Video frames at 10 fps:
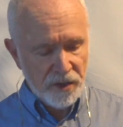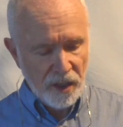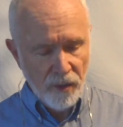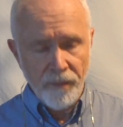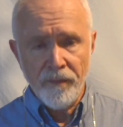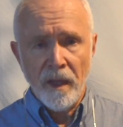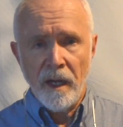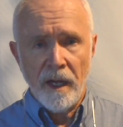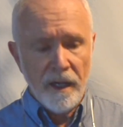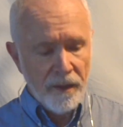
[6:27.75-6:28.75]
So
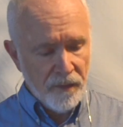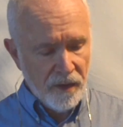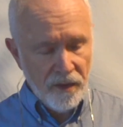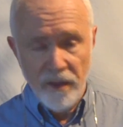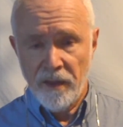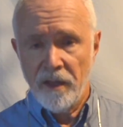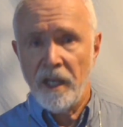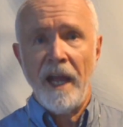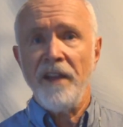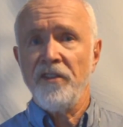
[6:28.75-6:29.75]
the
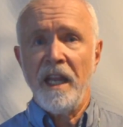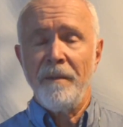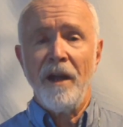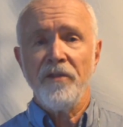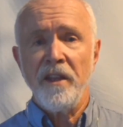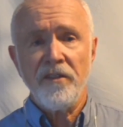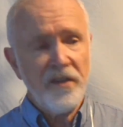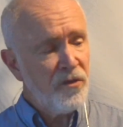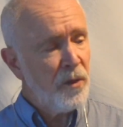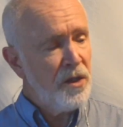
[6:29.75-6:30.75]
nice thing about this
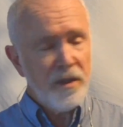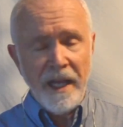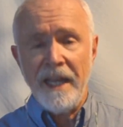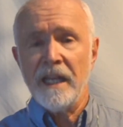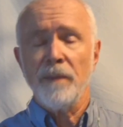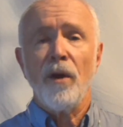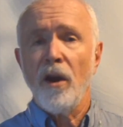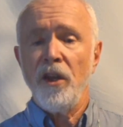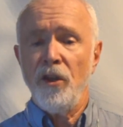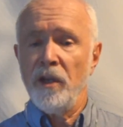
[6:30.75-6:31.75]
is when you take it
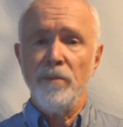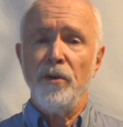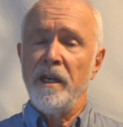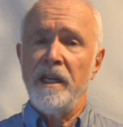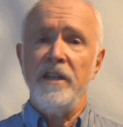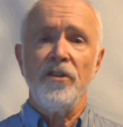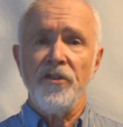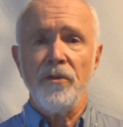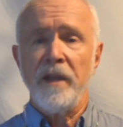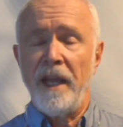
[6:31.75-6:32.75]
apart, you can put it in your
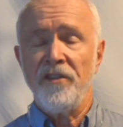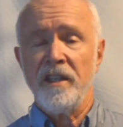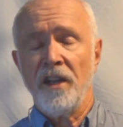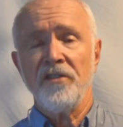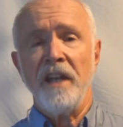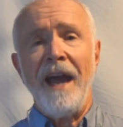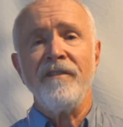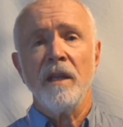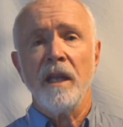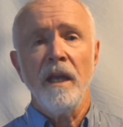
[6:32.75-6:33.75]
suitcase. It doesn't have
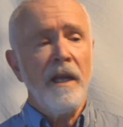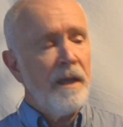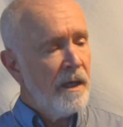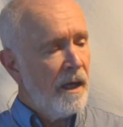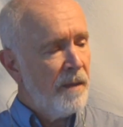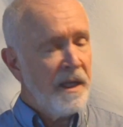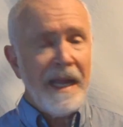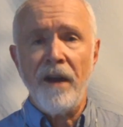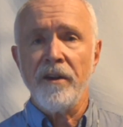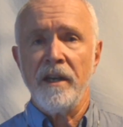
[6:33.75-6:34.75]
to be
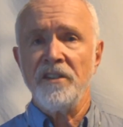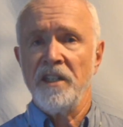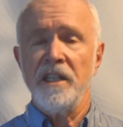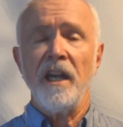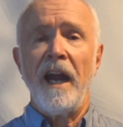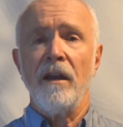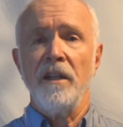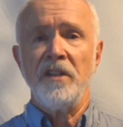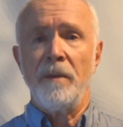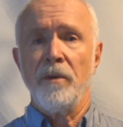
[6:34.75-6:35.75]
counted as an
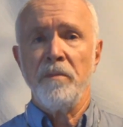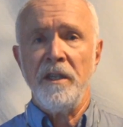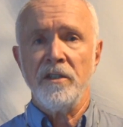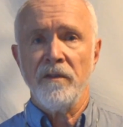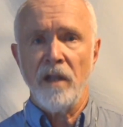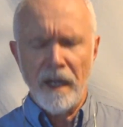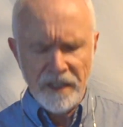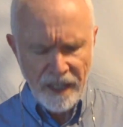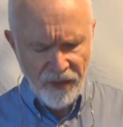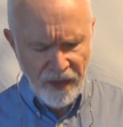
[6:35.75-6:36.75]
entirely separate piece of luggage.
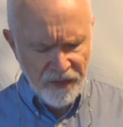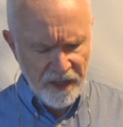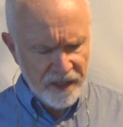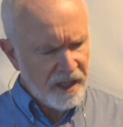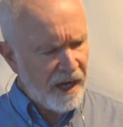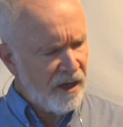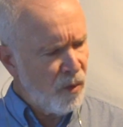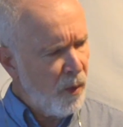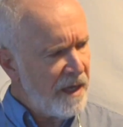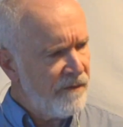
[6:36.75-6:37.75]
I think the entire
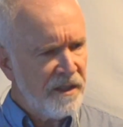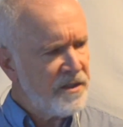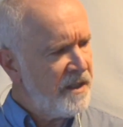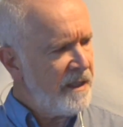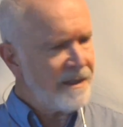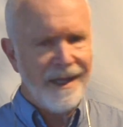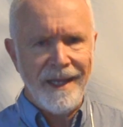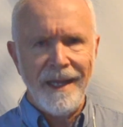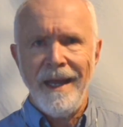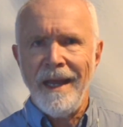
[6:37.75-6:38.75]
weight of this thing is
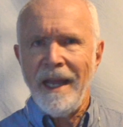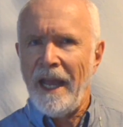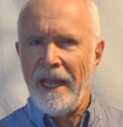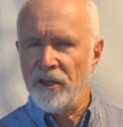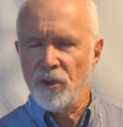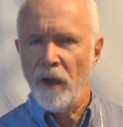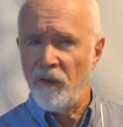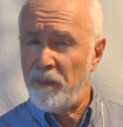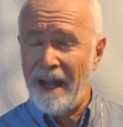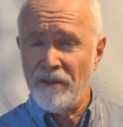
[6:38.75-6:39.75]
like 8 or
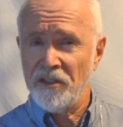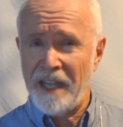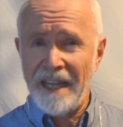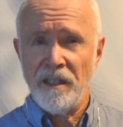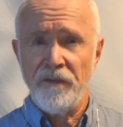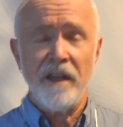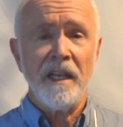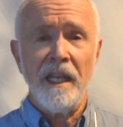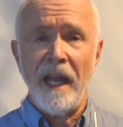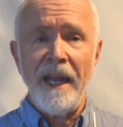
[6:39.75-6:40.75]
12 pounds. It's actually
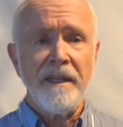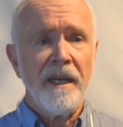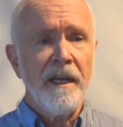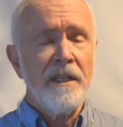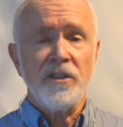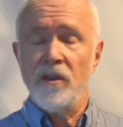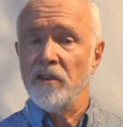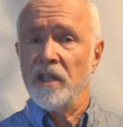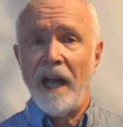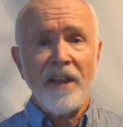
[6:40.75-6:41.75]
fairly light. So
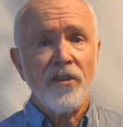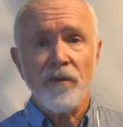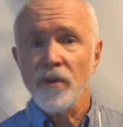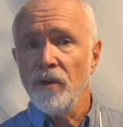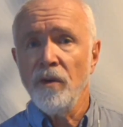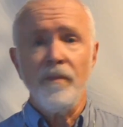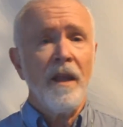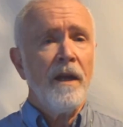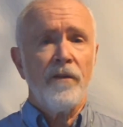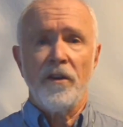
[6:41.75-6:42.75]
there's lots of room
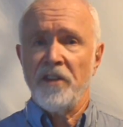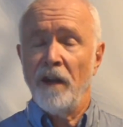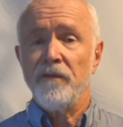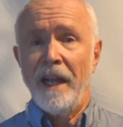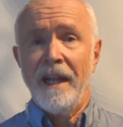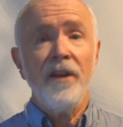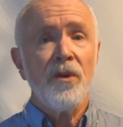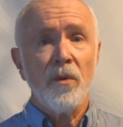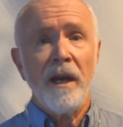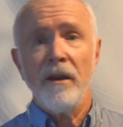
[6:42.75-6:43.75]
for stuff like
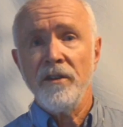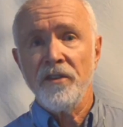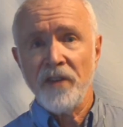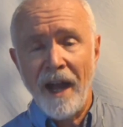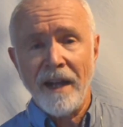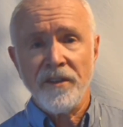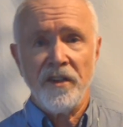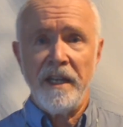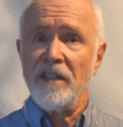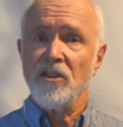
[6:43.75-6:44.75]
underwear and socks,
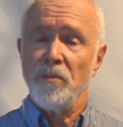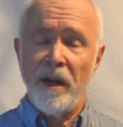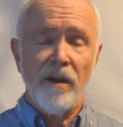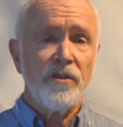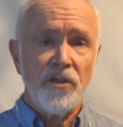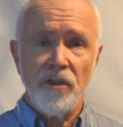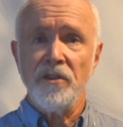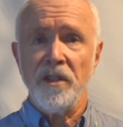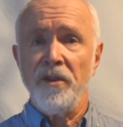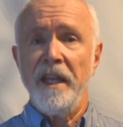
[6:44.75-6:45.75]
an extra pair of
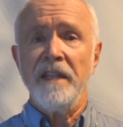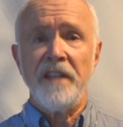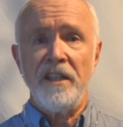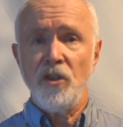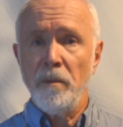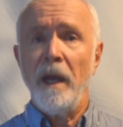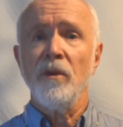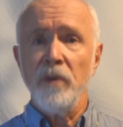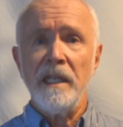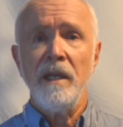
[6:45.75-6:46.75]
shoes, and things that you might
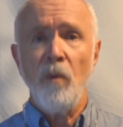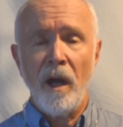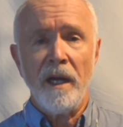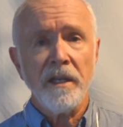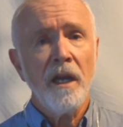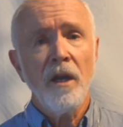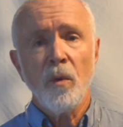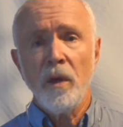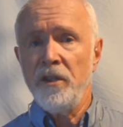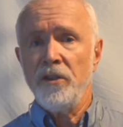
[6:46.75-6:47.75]
really want
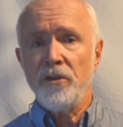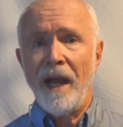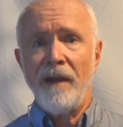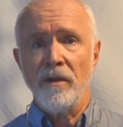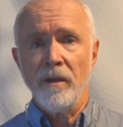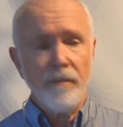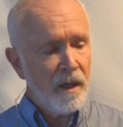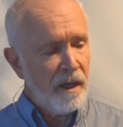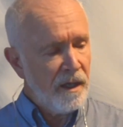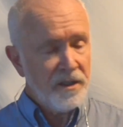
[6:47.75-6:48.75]
when you travel.
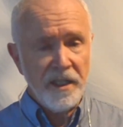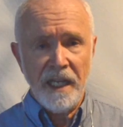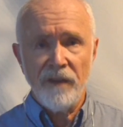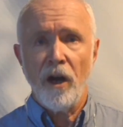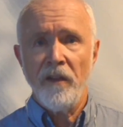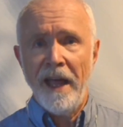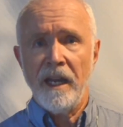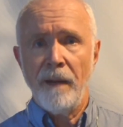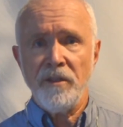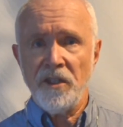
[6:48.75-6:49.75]
To give all that
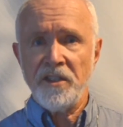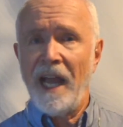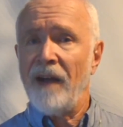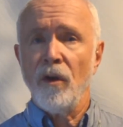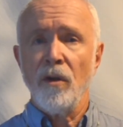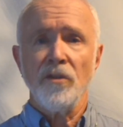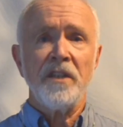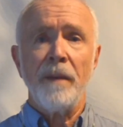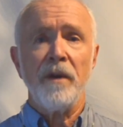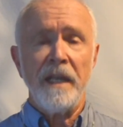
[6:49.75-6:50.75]
up just to have a whole
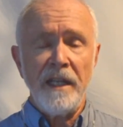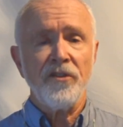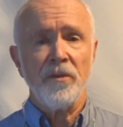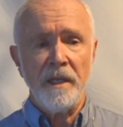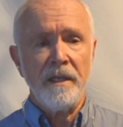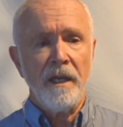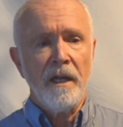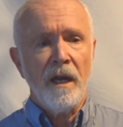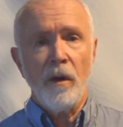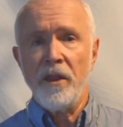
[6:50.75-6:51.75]
separate instrument,
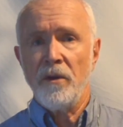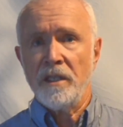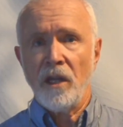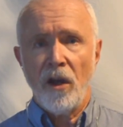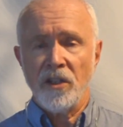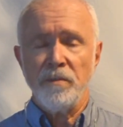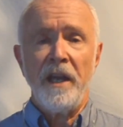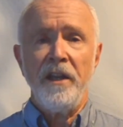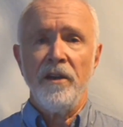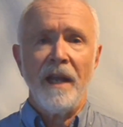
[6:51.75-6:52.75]
whether it costs
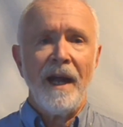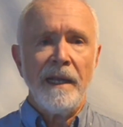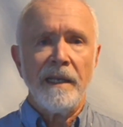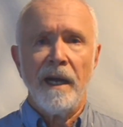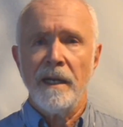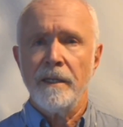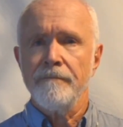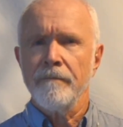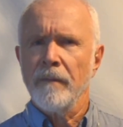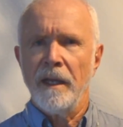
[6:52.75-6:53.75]
money or not,
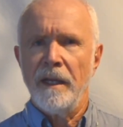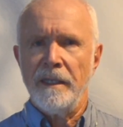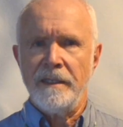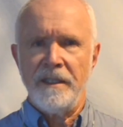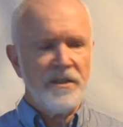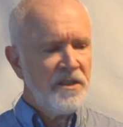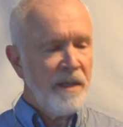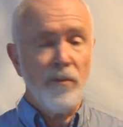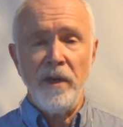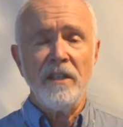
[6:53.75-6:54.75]
it doesn't
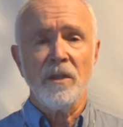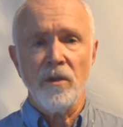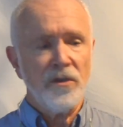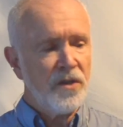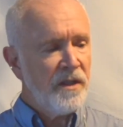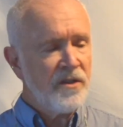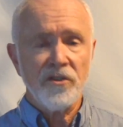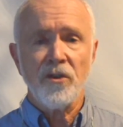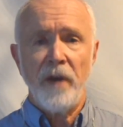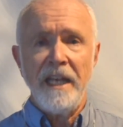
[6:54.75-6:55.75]
seem reasonable. So this
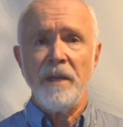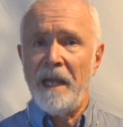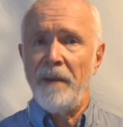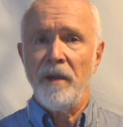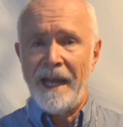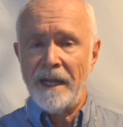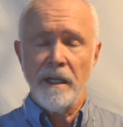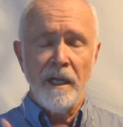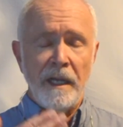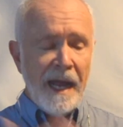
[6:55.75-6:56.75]
is great to be able to
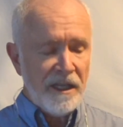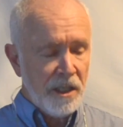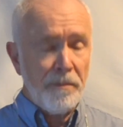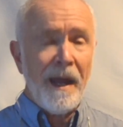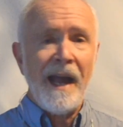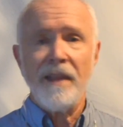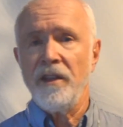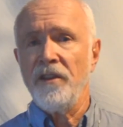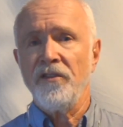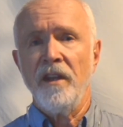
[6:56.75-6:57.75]
actually pack
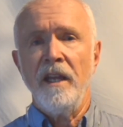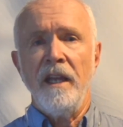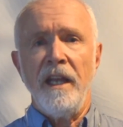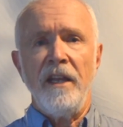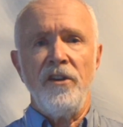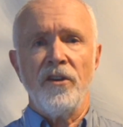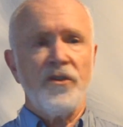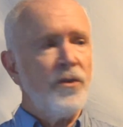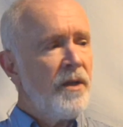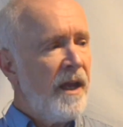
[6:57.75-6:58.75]
this in your
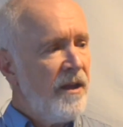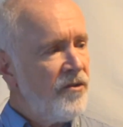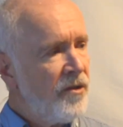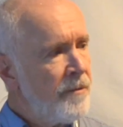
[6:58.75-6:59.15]
suitcase.